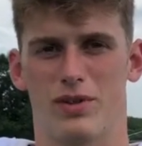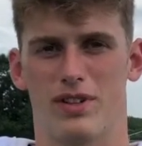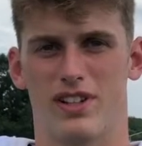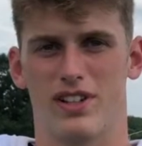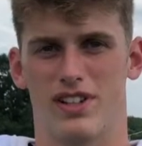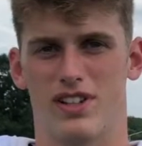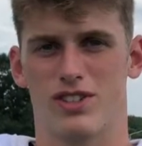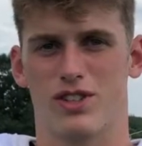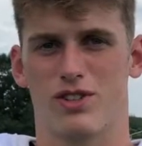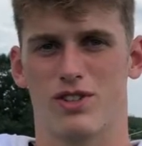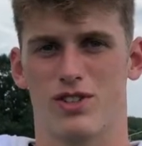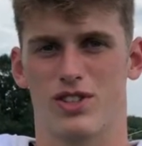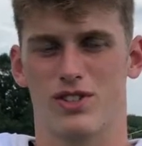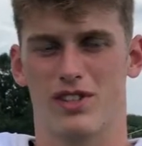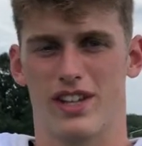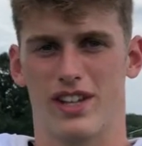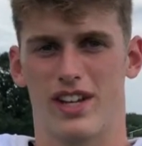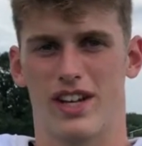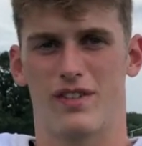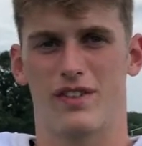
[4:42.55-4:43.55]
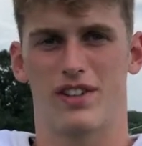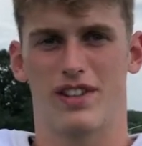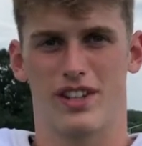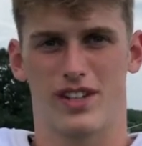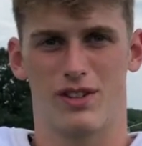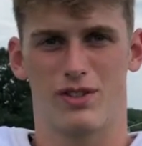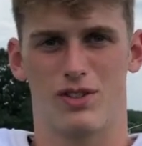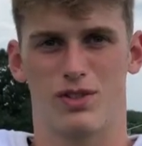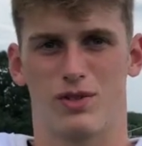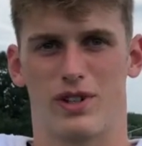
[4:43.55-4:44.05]
but it's also
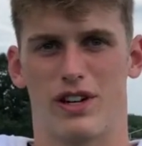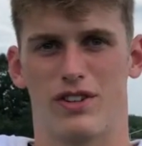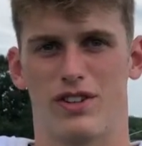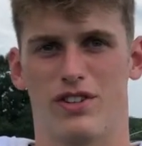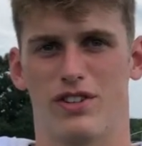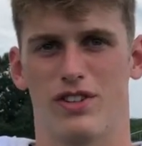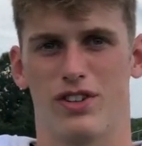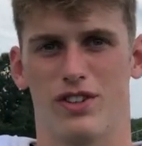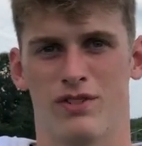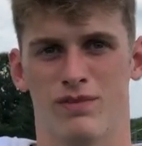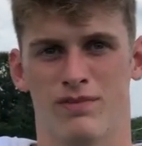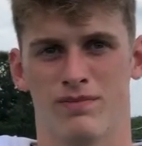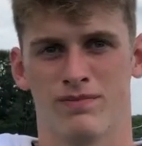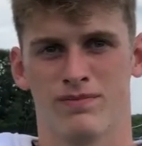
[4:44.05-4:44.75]
everything else around it too.